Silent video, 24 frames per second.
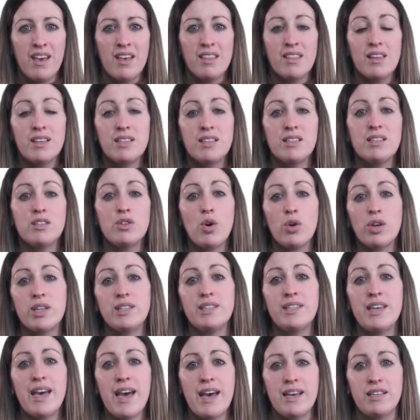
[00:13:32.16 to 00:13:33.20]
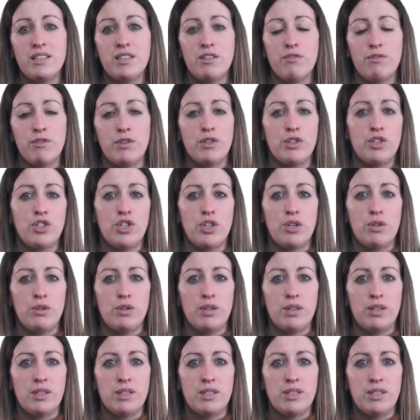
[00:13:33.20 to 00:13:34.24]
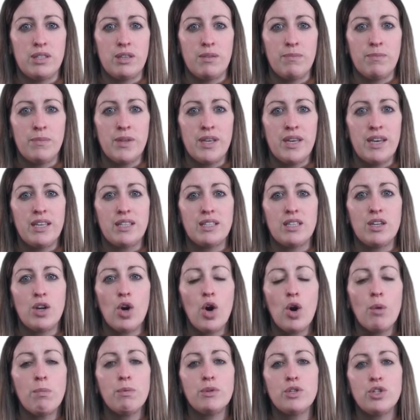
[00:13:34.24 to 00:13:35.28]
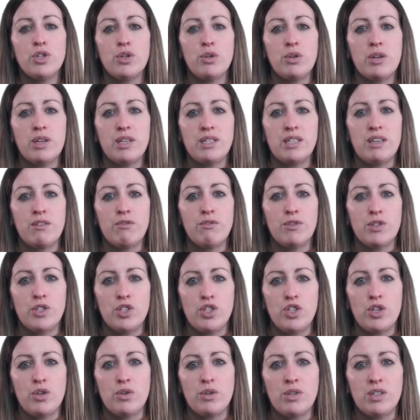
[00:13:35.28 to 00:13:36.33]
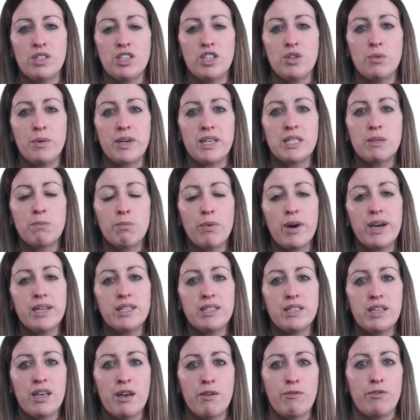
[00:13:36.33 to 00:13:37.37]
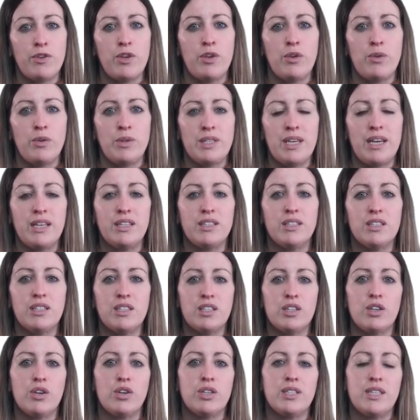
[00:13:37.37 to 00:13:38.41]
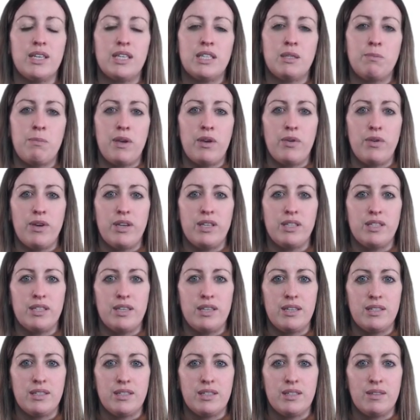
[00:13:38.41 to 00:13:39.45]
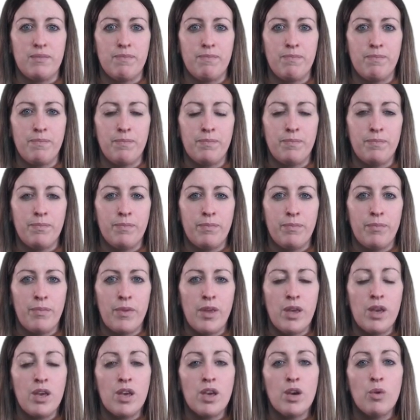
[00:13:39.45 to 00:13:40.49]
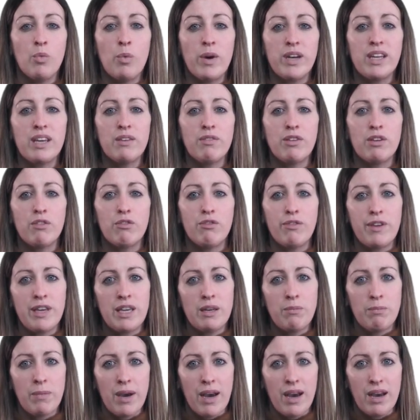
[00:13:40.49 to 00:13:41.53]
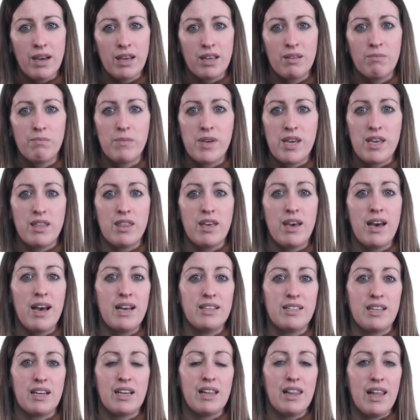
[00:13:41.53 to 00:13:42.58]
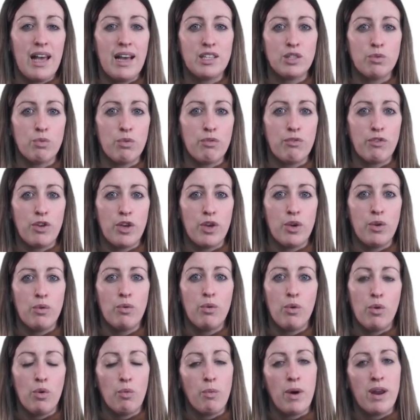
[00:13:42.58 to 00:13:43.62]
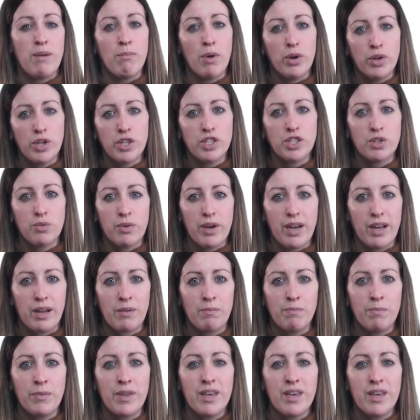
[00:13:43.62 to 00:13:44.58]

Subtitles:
This is not a test for the students. It's an opportunity for students to express their views and discuss experiences. When giving feedback, either as a class review or when monitoring,